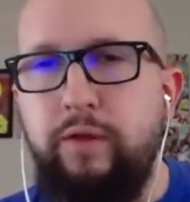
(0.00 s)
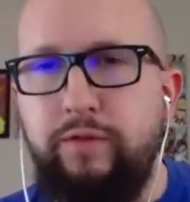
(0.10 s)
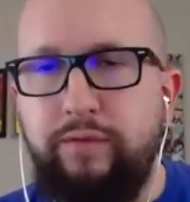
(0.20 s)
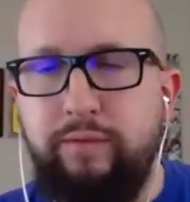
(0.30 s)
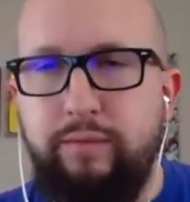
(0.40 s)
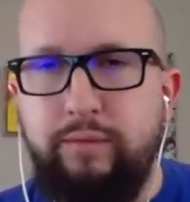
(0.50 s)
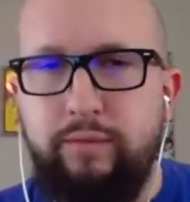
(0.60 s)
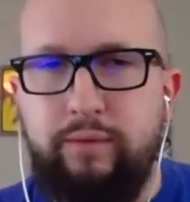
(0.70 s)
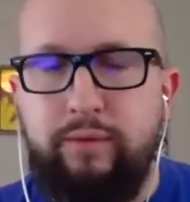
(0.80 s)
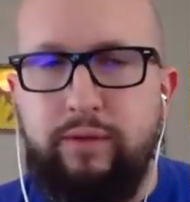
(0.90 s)
so that
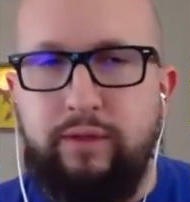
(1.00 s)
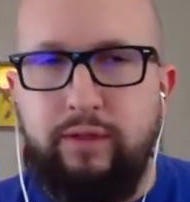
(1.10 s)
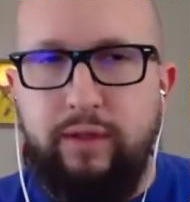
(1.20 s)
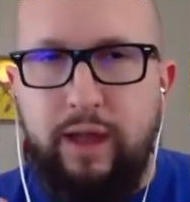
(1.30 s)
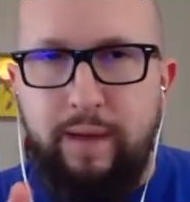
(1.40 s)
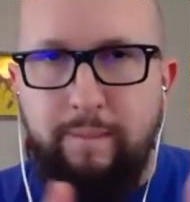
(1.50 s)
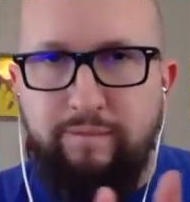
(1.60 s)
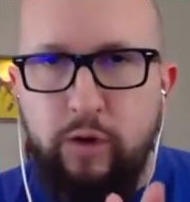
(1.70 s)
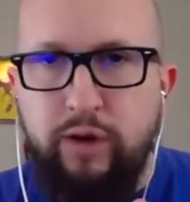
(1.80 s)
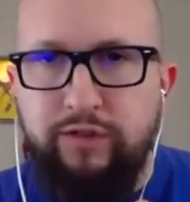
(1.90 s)

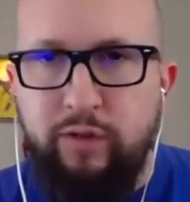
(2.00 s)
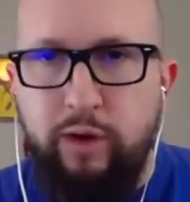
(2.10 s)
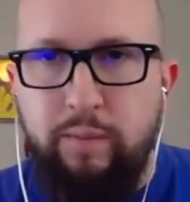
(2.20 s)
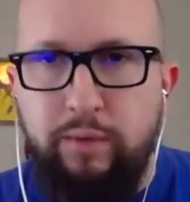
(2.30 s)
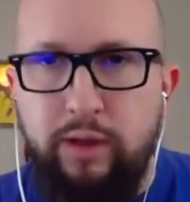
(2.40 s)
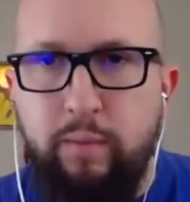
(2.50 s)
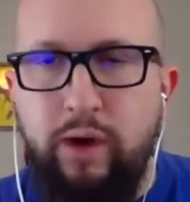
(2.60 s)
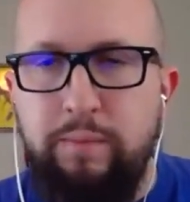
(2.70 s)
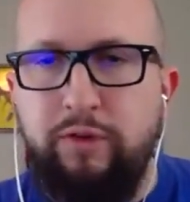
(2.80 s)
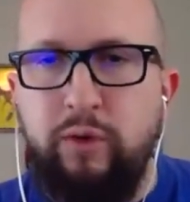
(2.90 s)
I'm focused in what
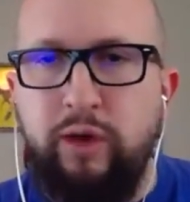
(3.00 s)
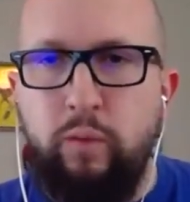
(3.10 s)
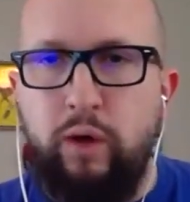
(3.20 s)
I'm